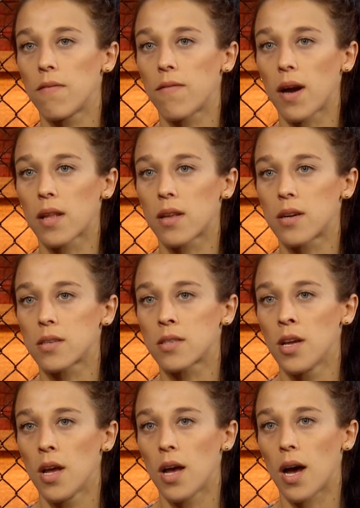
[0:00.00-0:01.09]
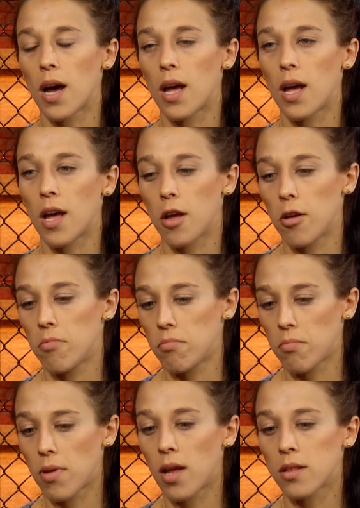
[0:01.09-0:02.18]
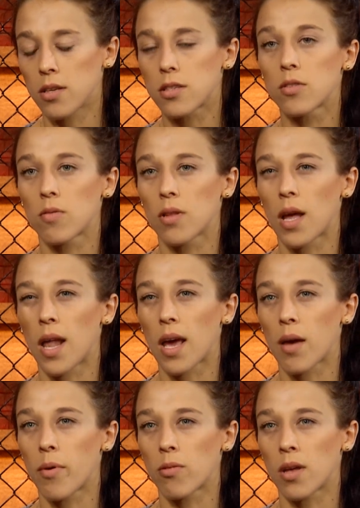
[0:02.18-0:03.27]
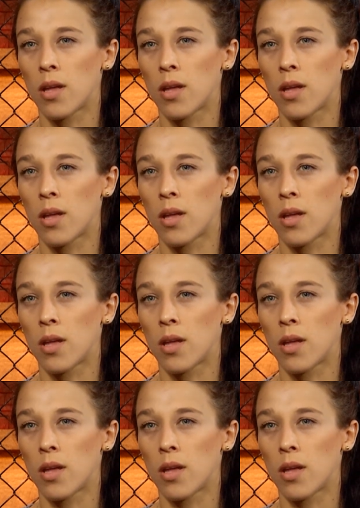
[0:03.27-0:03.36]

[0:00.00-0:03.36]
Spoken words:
fighters, and this is what I like about,